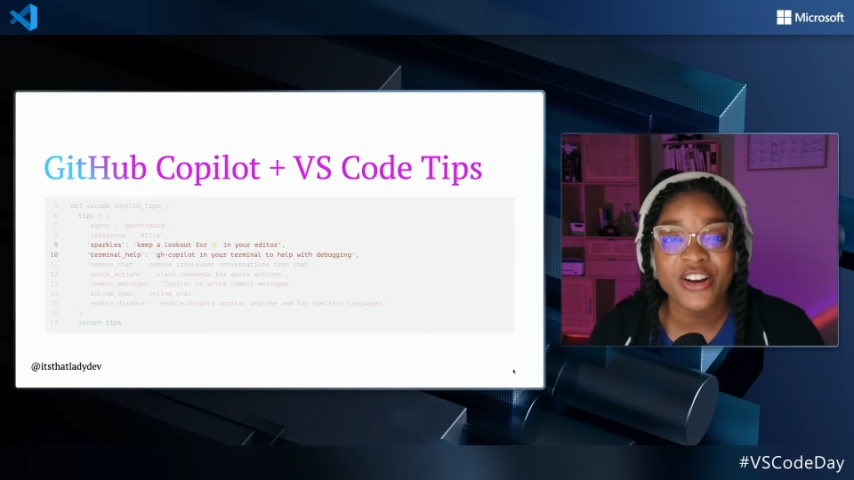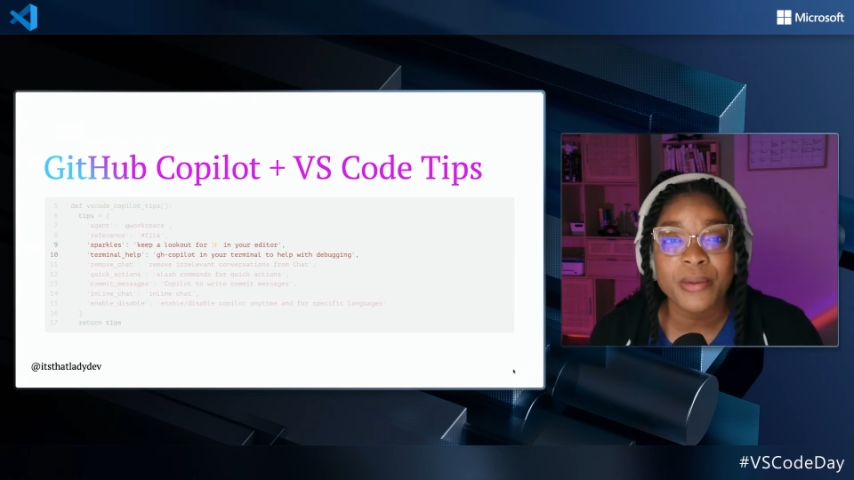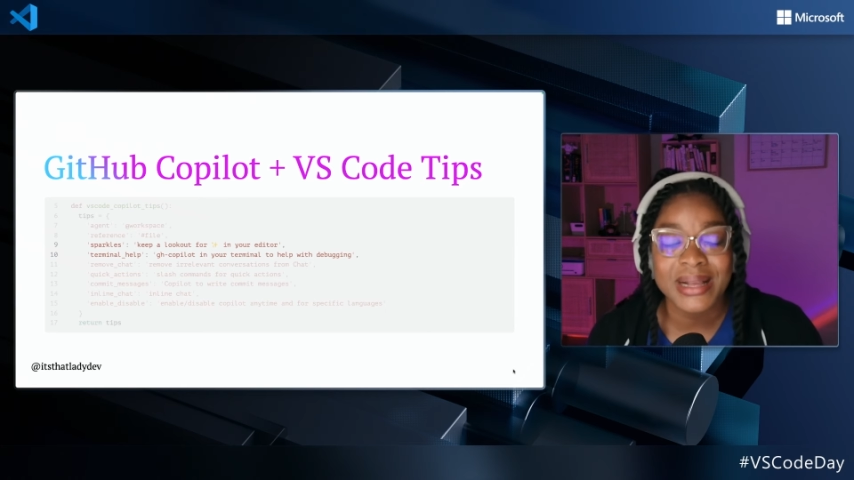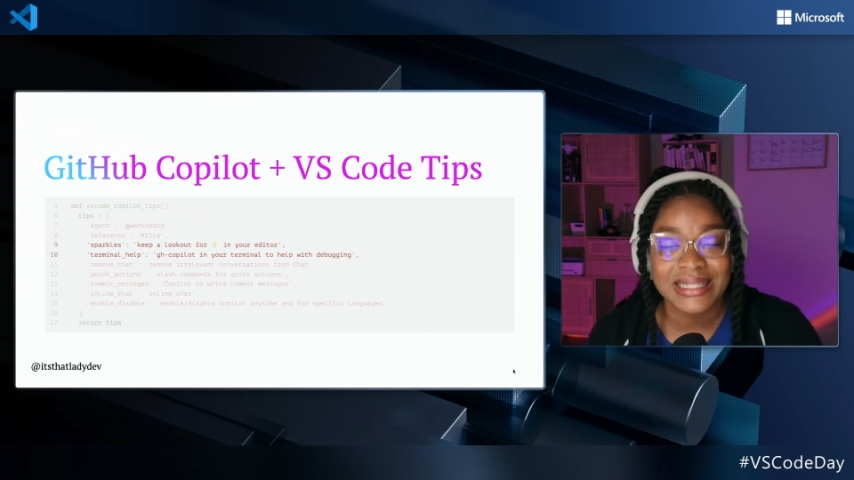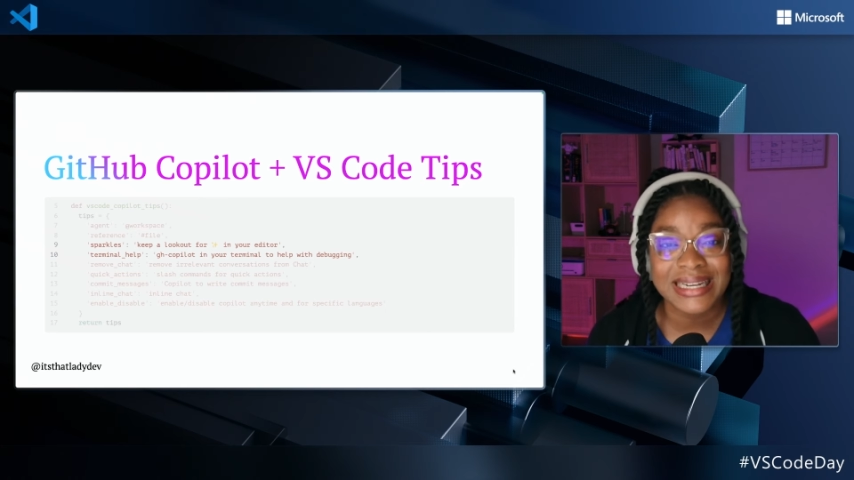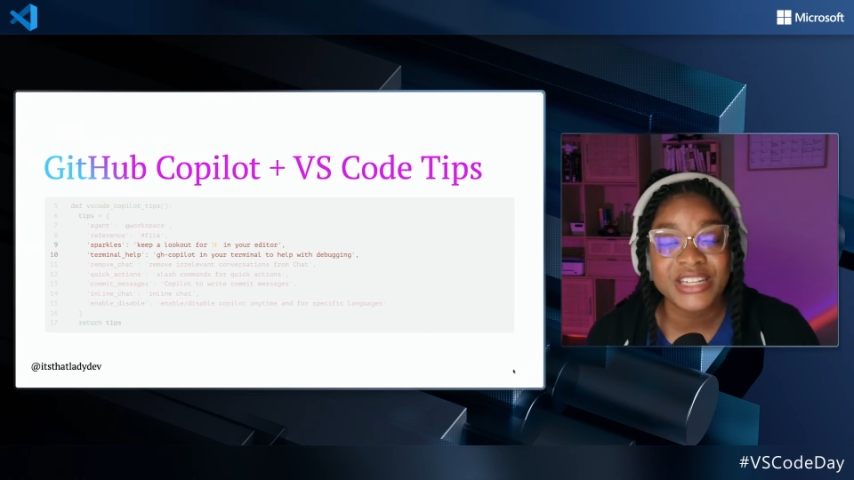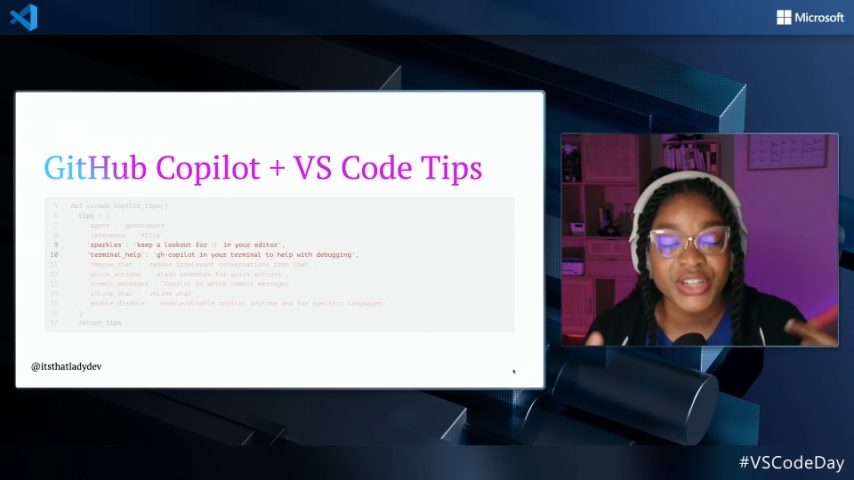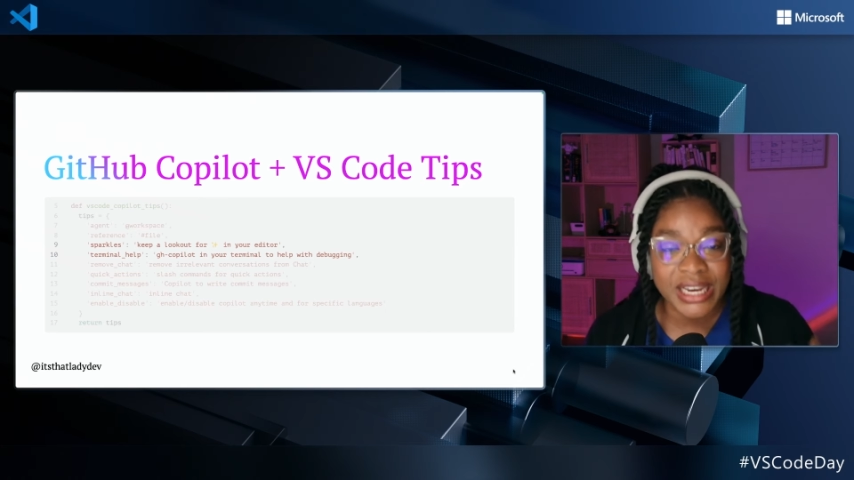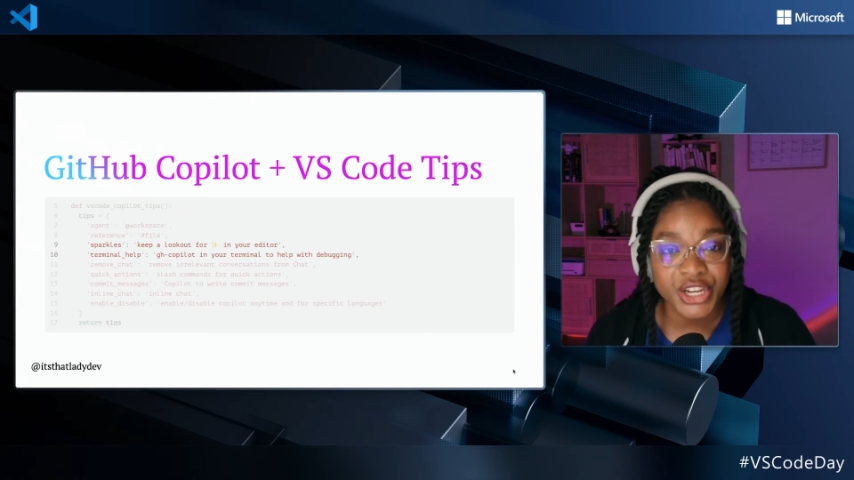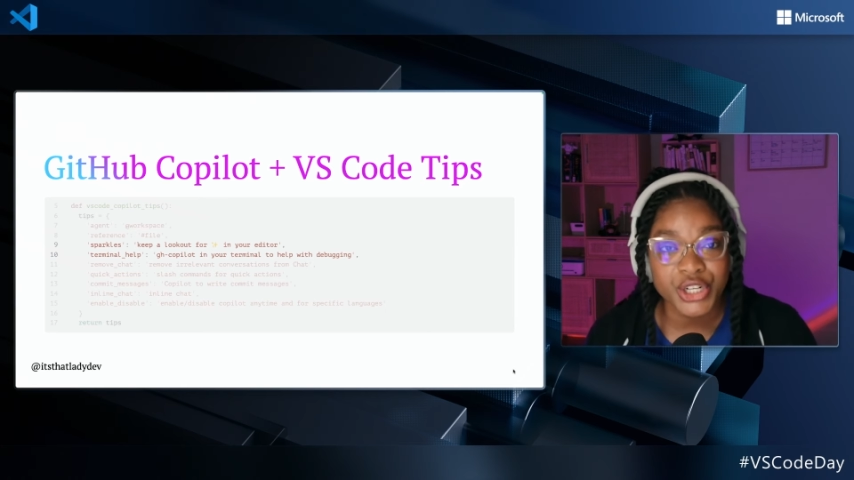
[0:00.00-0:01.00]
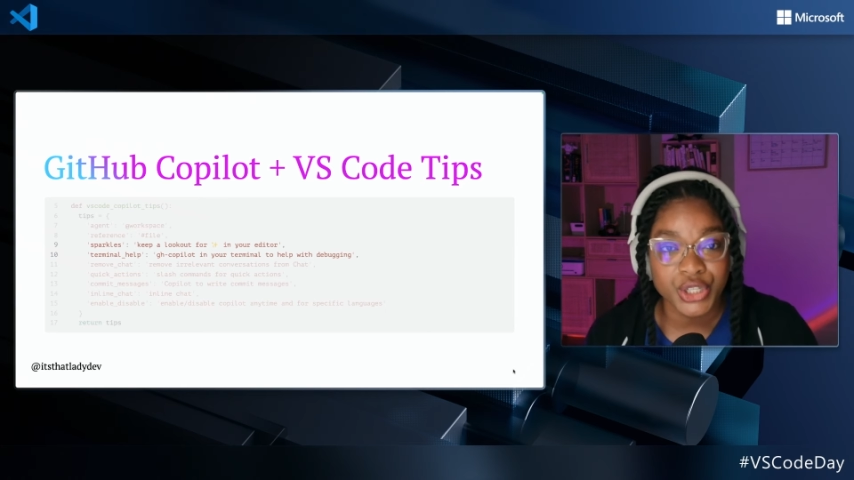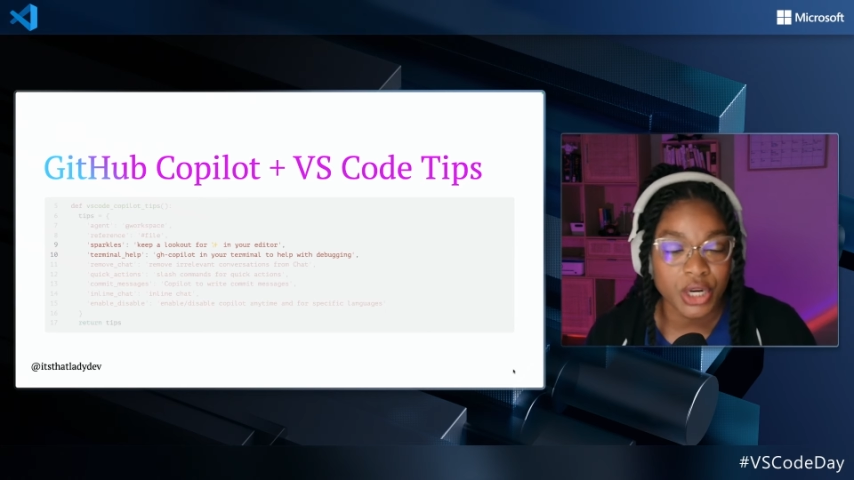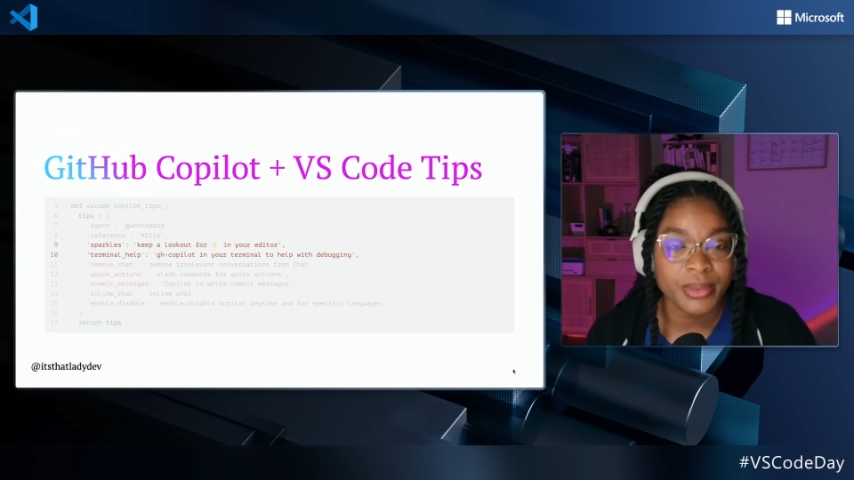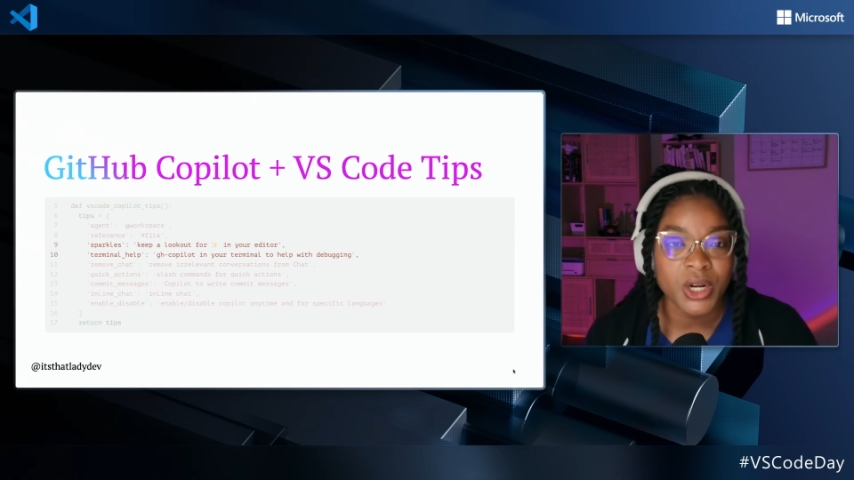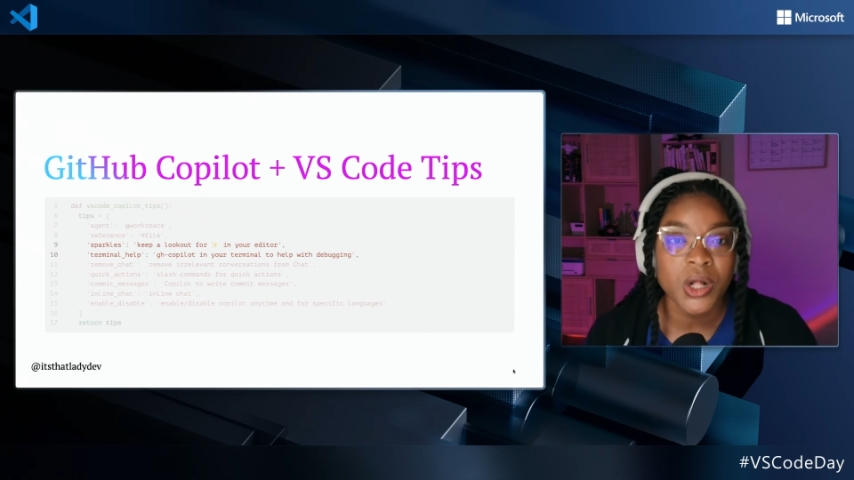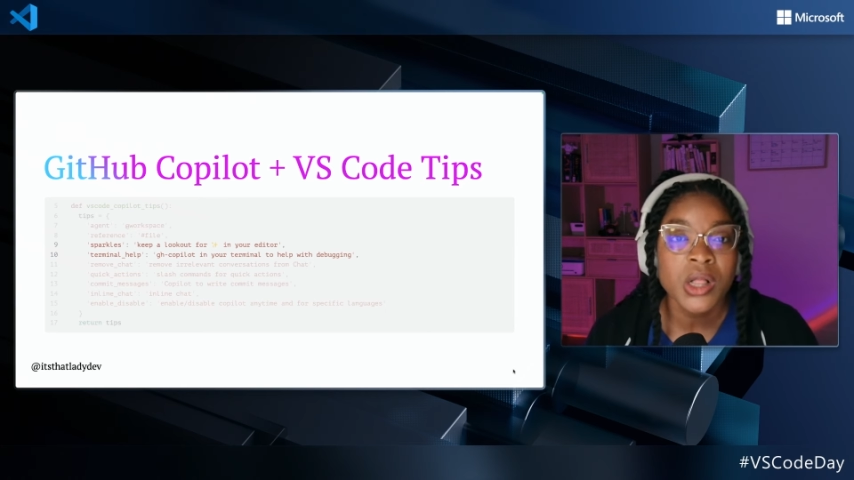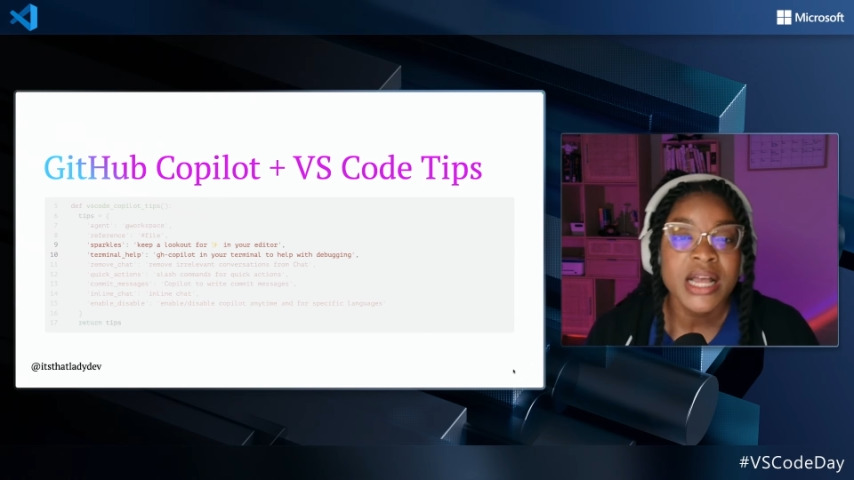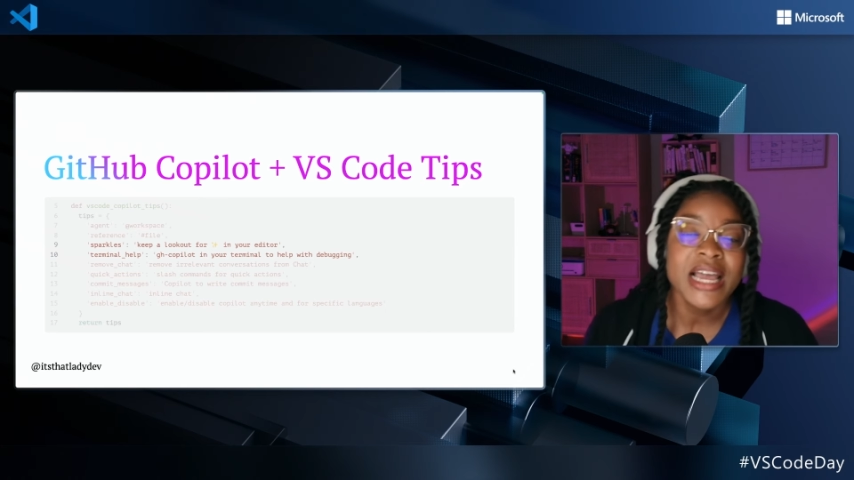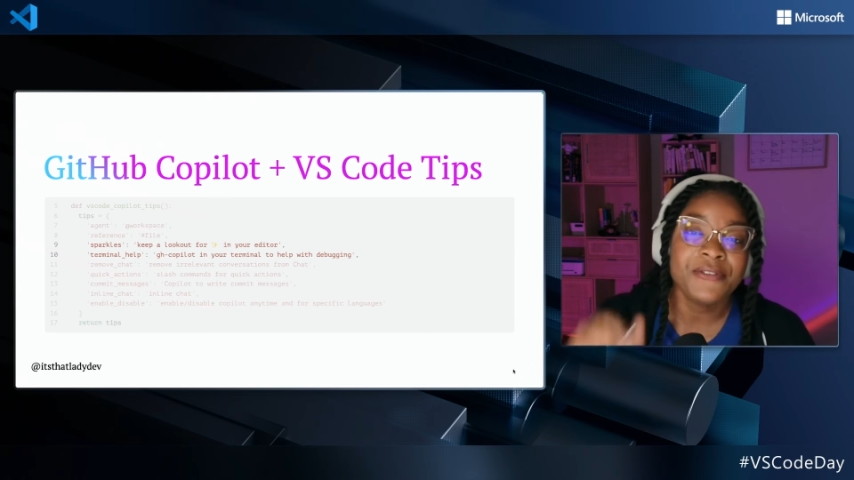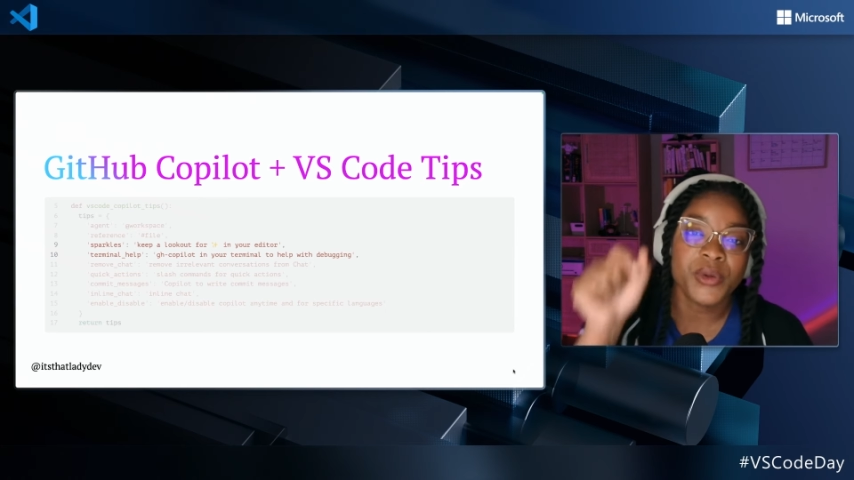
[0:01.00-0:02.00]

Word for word: error message in your terminal,